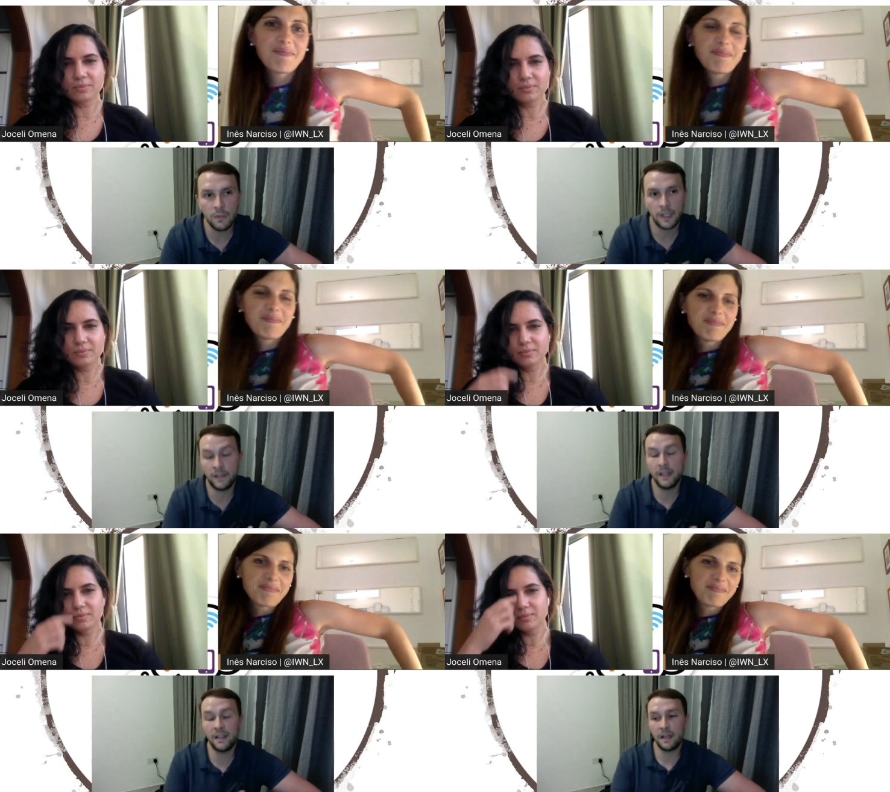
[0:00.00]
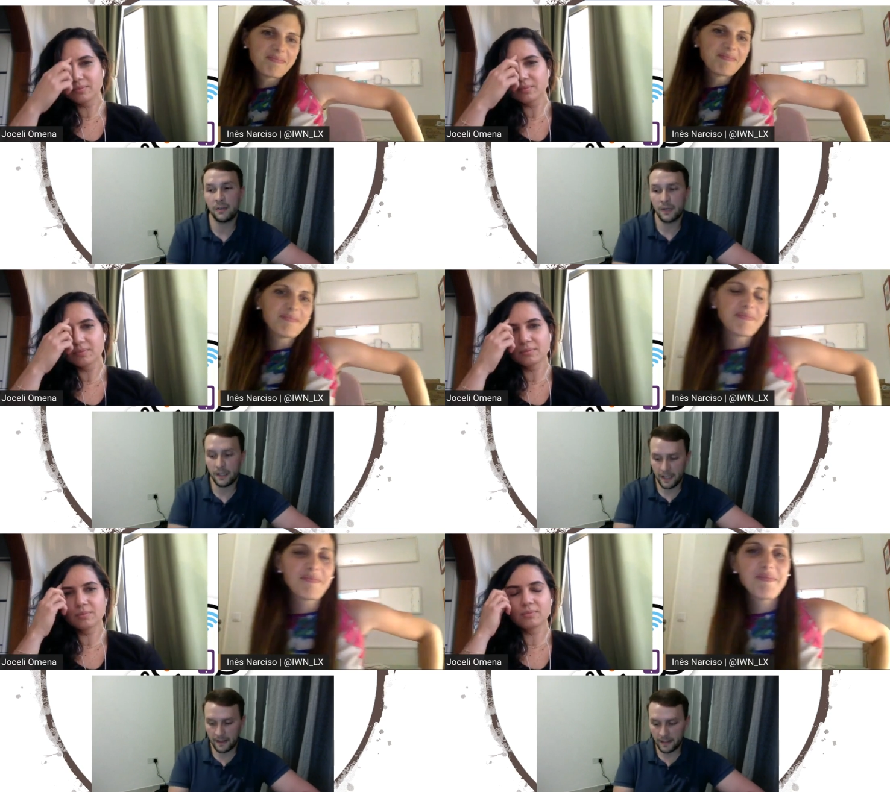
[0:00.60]
Speaker 1: I think I quite
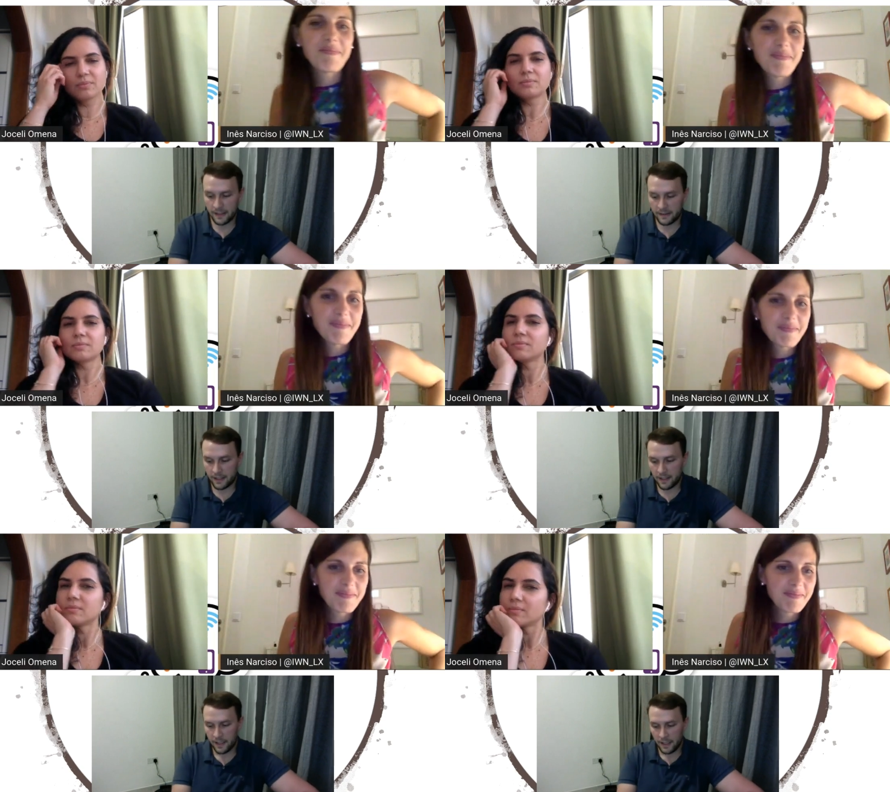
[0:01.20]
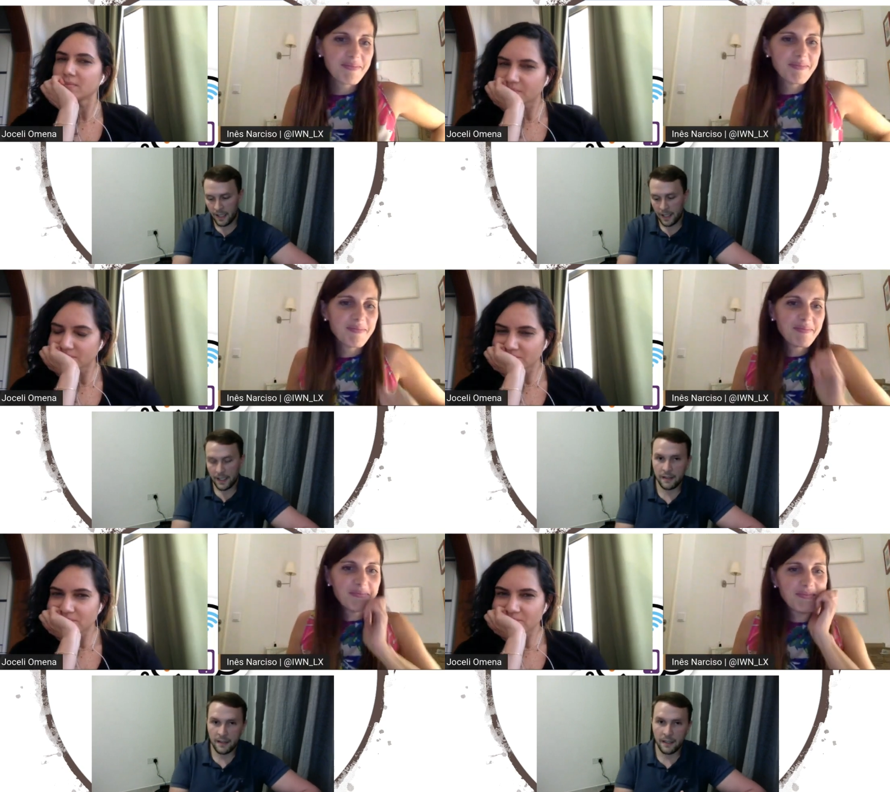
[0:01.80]
like the idea. And
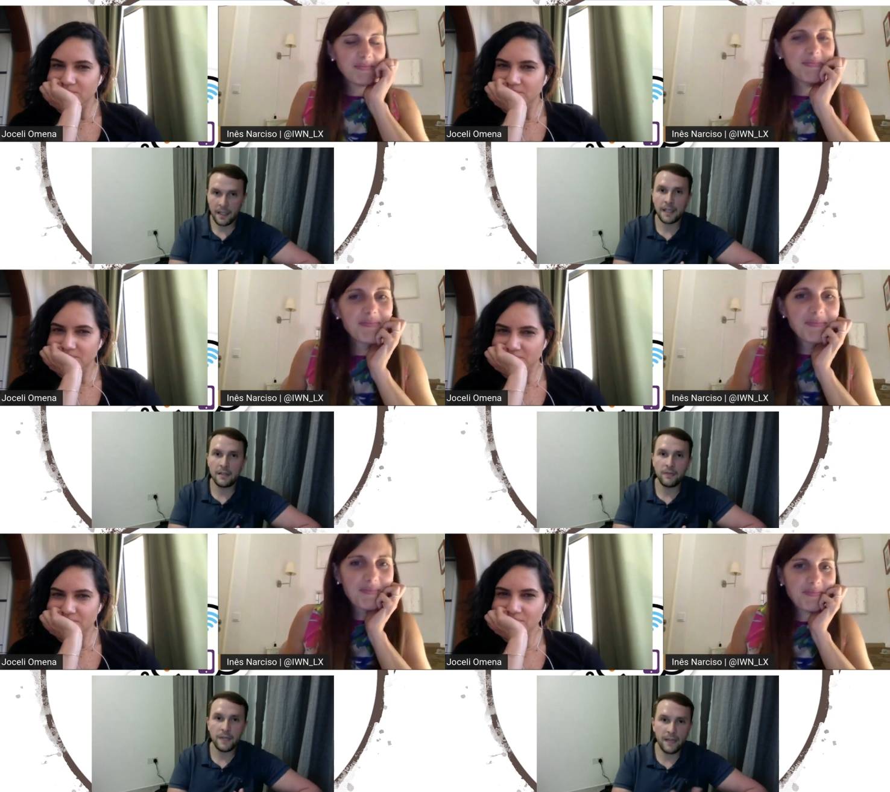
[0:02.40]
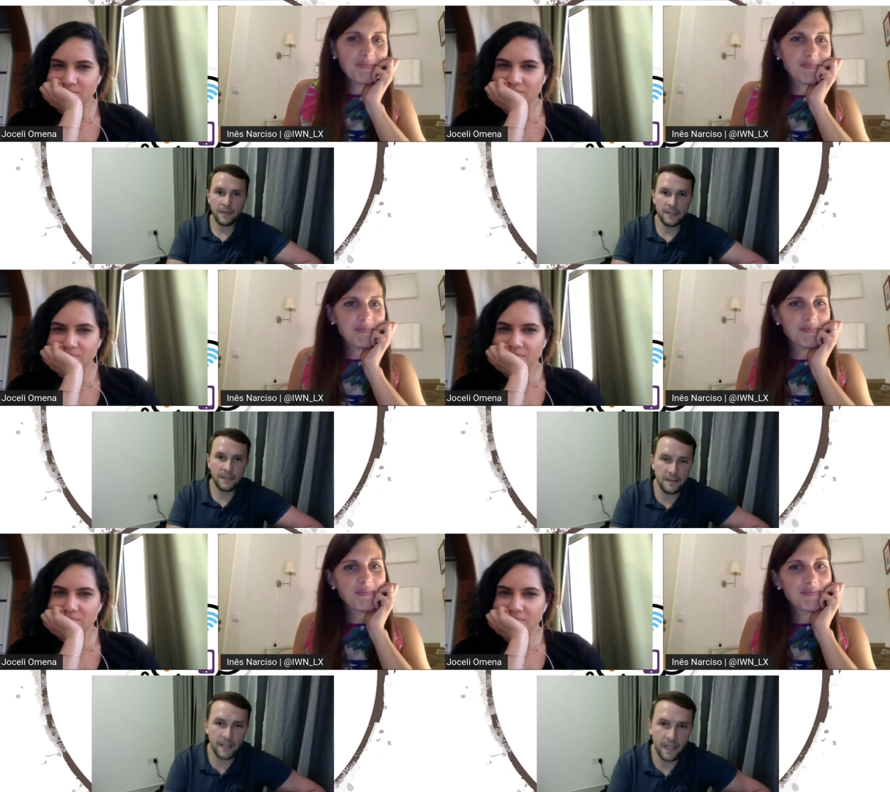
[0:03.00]
then kind of like have a
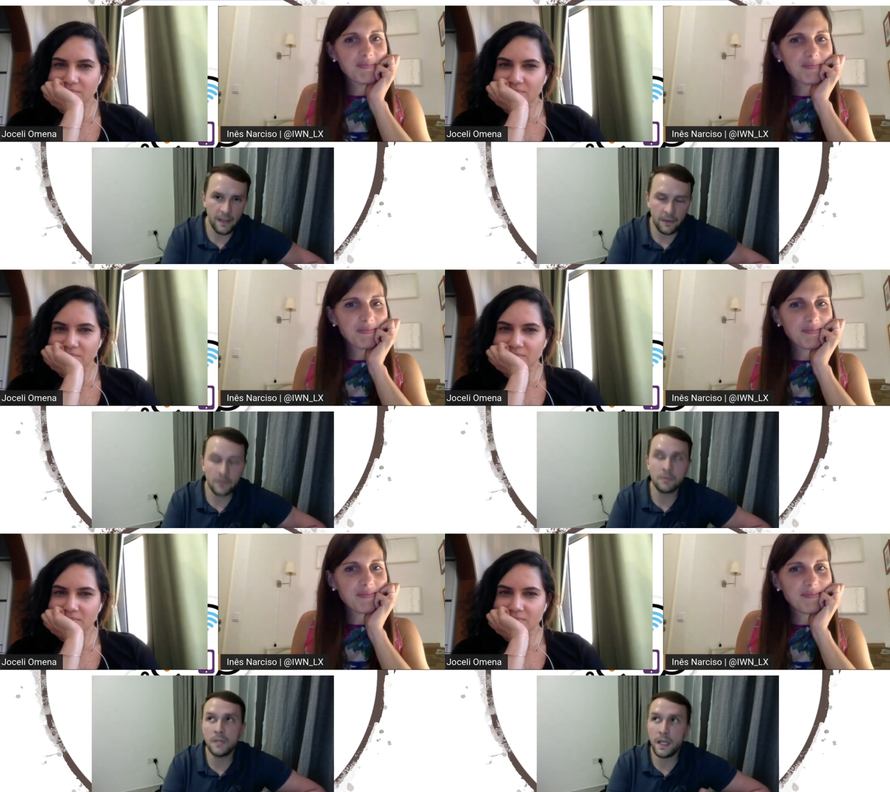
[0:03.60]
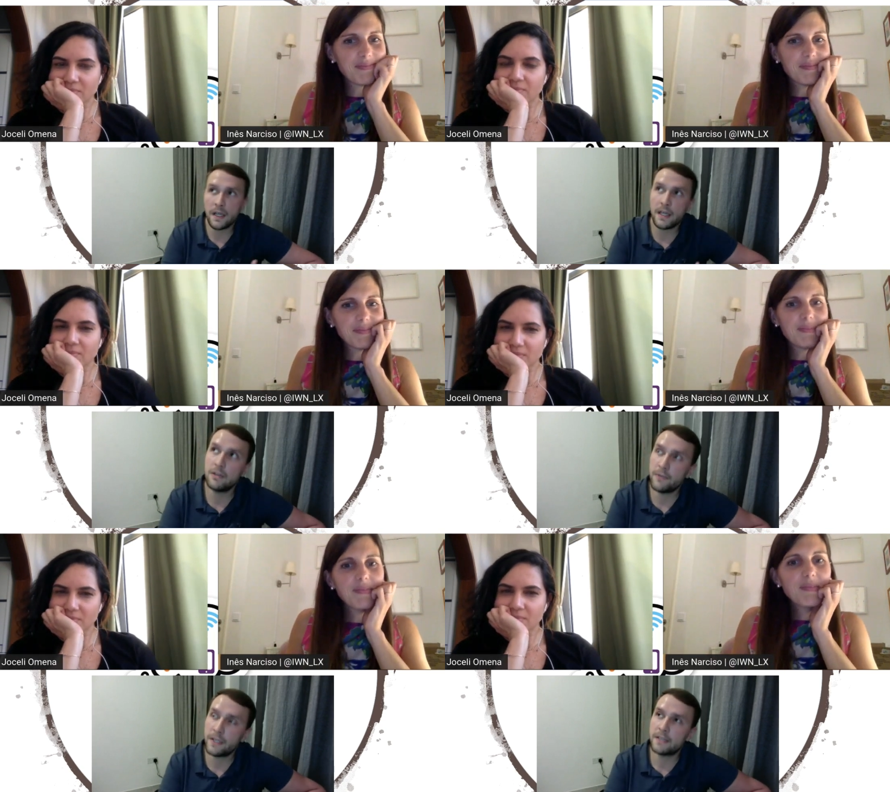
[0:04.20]
CTF, not yeah, kind
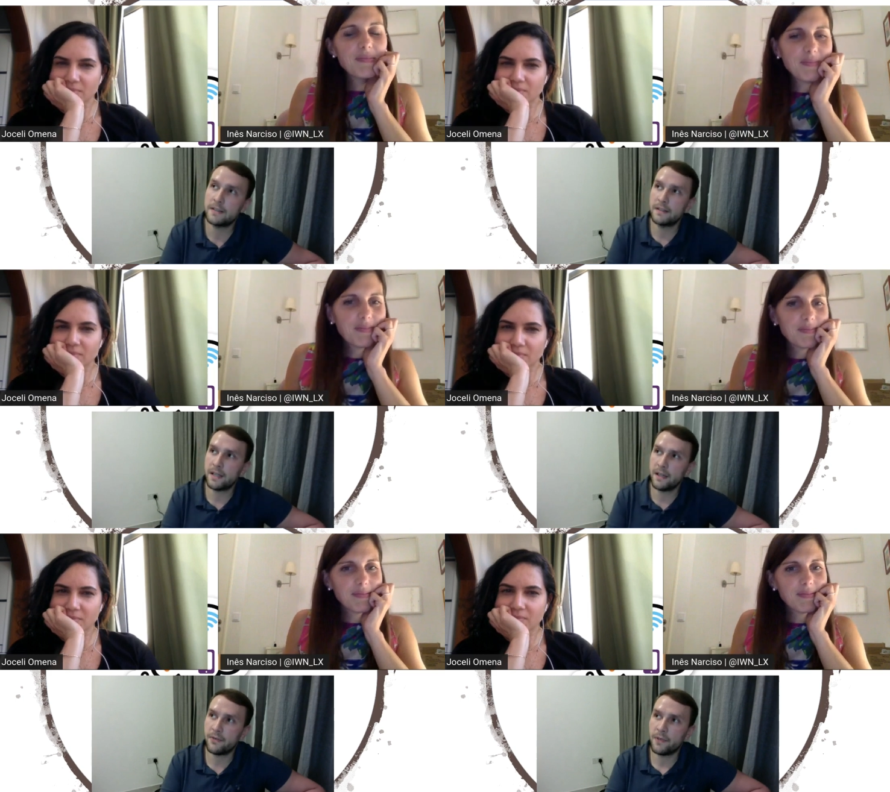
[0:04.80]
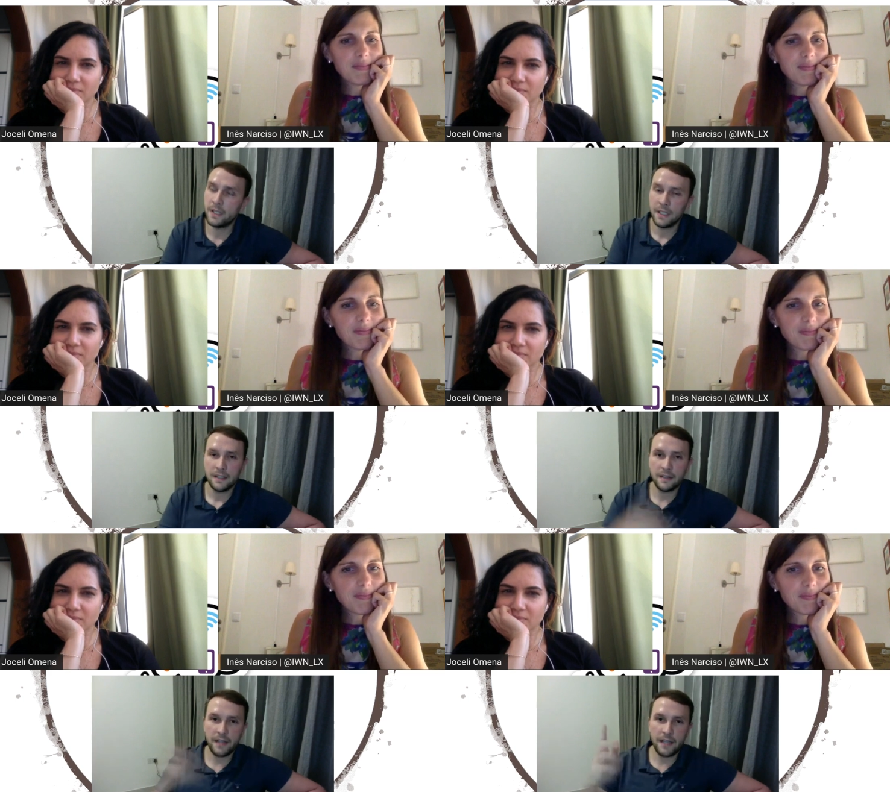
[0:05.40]
of like CTF
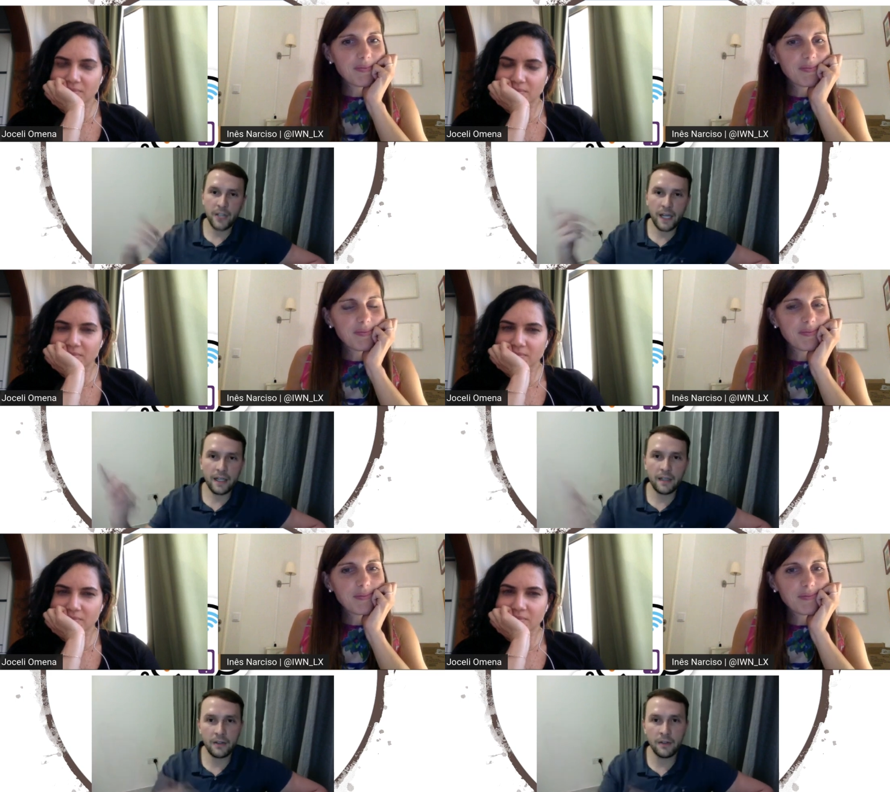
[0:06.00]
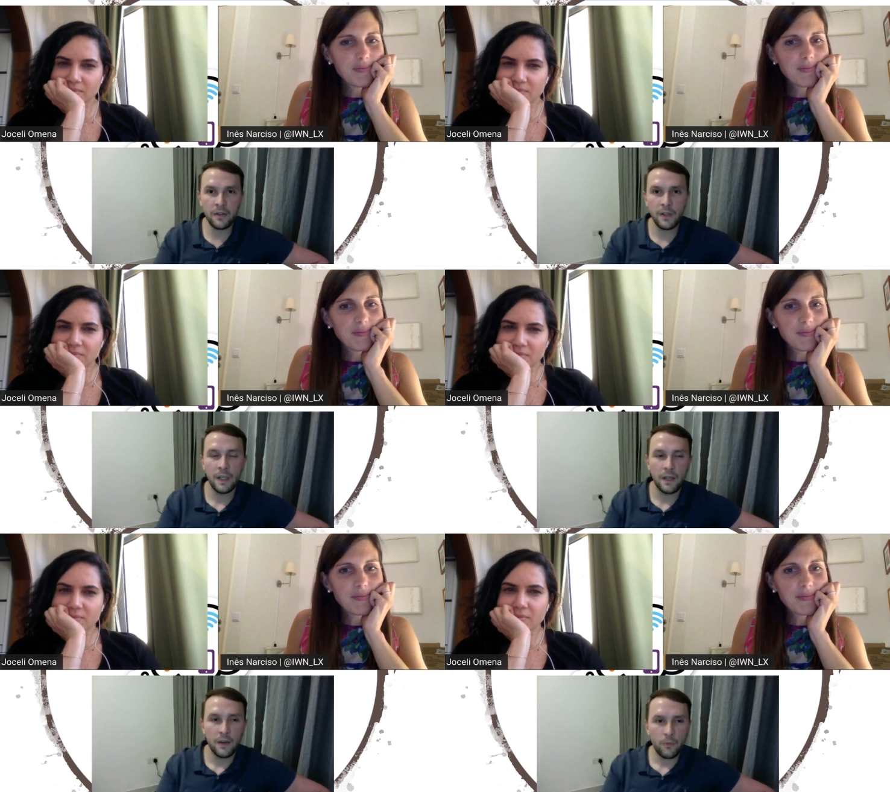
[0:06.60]
slash hackathon
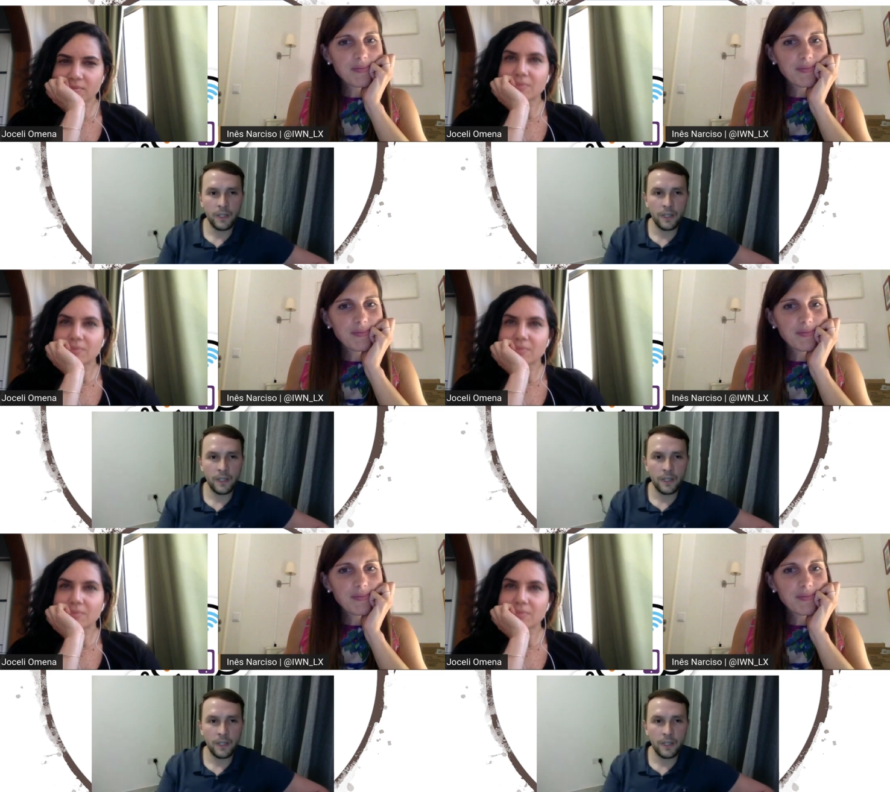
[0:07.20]
where